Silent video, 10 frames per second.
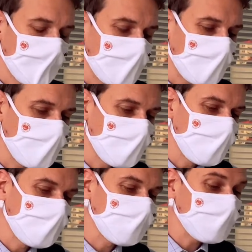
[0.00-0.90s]

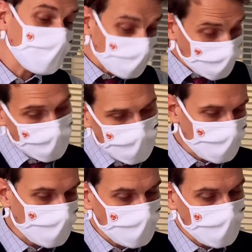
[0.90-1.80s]
The second
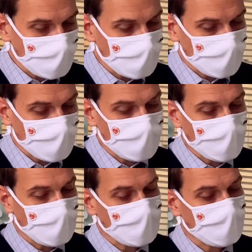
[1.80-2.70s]
category, there we
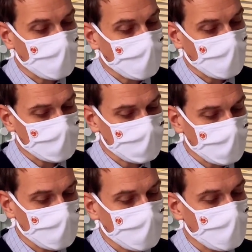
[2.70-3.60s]
have
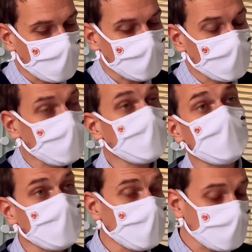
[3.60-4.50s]
actually 2
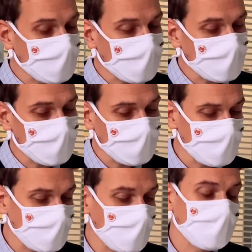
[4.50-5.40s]
different aspects, or
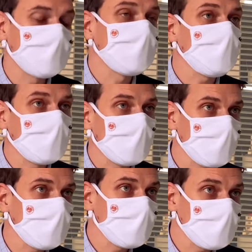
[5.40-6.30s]
like
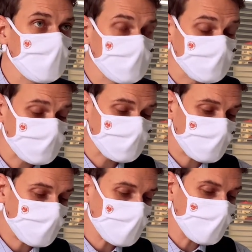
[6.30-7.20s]
subcategories.
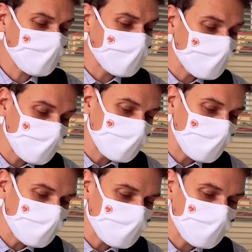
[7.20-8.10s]
That's the
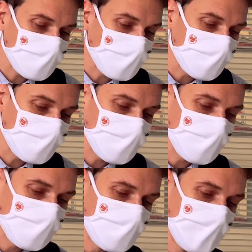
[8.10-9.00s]
analysis of
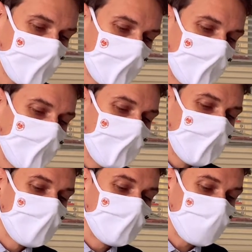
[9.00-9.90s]

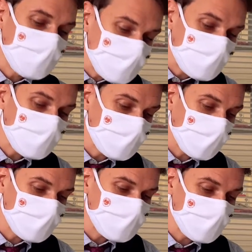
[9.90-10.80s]
a cultural
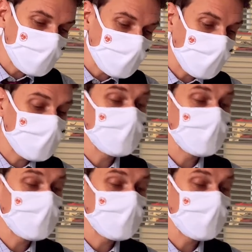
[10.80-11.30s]
nature and